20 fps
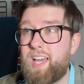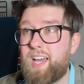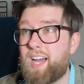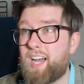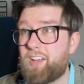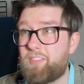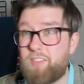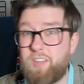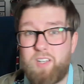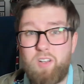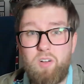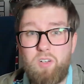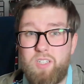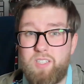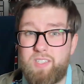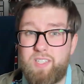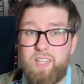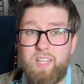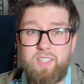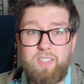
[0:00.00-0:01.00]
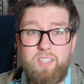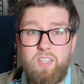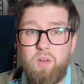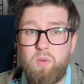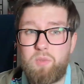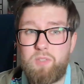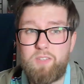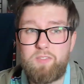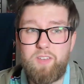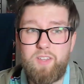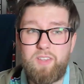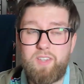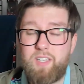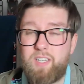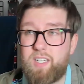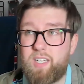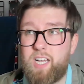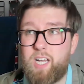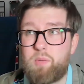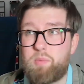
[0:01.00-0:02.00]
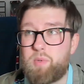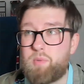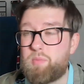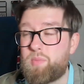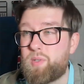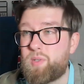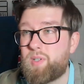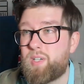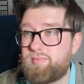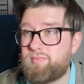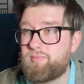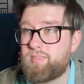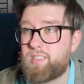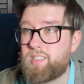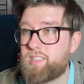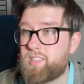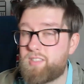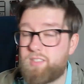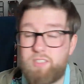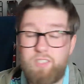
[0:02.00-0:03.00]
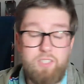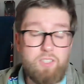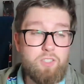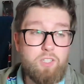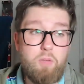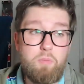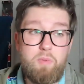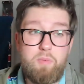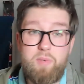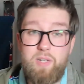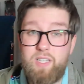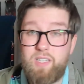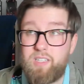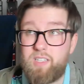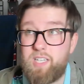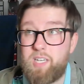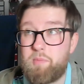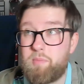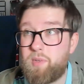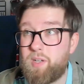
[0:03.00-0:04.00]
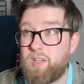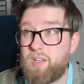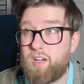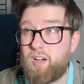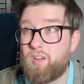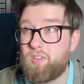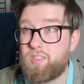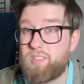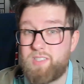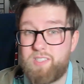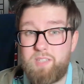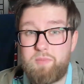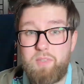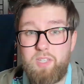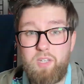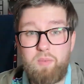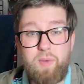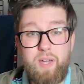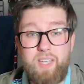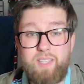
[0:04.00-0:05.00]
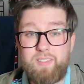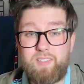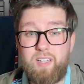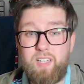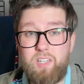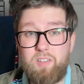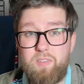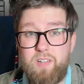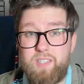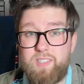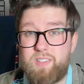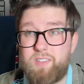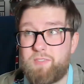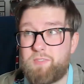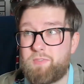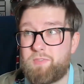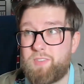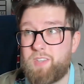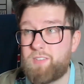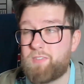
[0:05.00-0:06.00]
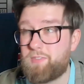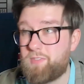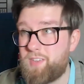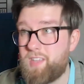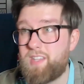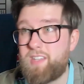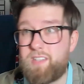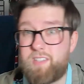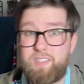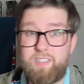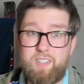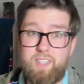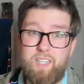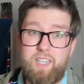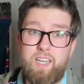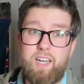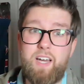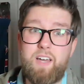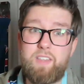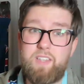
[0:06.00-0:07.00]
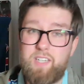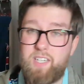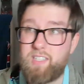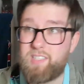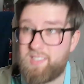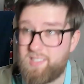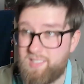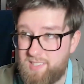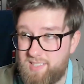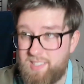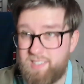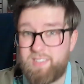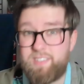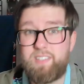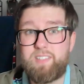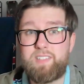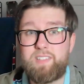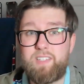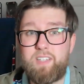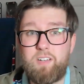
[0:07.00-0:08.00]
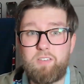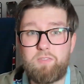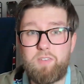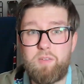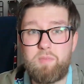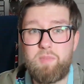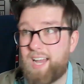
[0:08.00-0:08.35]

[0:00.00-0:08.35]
I think honestly that's the only thing that can happen, but to stop them winning the league. But honestly, with the way Salah is, the fitness of the guy, the consistency of him,